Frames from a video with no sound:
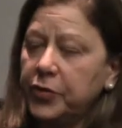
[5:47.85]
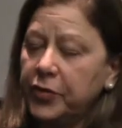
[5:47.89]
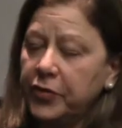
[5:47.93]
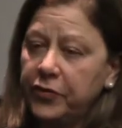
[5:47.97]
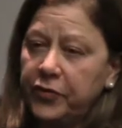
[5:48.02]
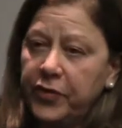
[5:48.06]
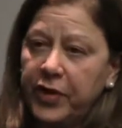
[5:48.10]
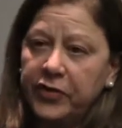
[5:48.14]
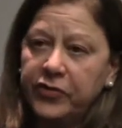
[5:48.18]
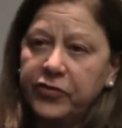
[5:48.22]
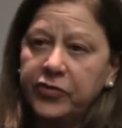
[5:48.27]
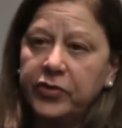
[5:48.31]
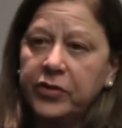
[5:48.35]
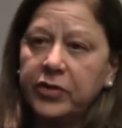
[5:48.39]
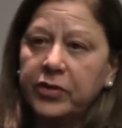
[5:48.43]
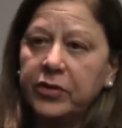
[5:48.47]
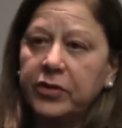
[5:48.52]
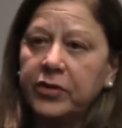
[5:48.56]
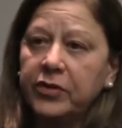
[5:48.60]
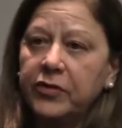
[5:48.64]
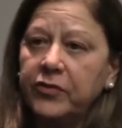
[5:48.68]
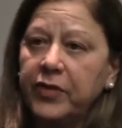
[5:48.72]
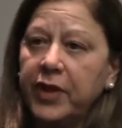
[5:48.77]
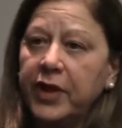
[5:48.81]

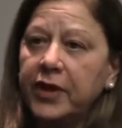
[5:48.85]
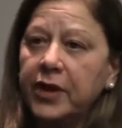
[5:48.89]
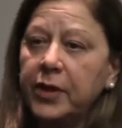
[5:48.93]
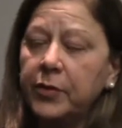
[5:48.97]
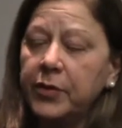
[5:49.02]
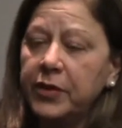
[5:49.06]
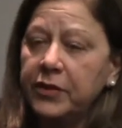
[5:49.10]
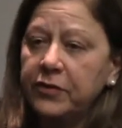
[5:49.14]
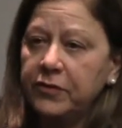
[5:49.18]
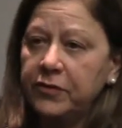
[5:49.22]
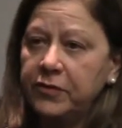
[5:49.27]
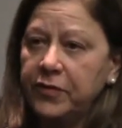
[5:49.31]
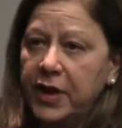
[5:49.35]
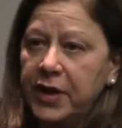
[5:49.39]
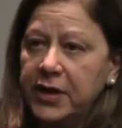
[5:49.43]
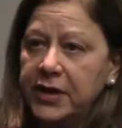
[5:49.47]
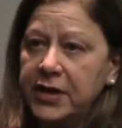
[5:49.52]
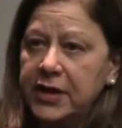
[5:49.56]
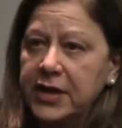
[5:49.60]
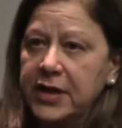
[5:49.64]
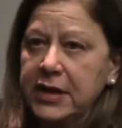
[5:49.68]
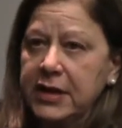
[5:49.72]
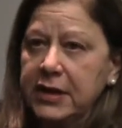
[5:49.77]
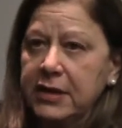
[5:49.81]
professional development
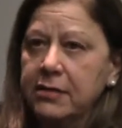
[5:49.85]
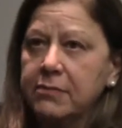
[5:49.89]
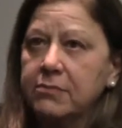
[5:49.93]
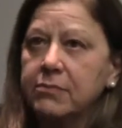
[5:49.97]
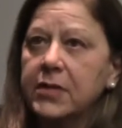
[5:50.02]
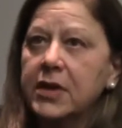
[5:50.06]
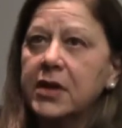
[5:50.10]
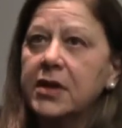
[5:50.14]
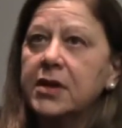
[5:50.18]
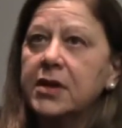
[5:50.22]
funding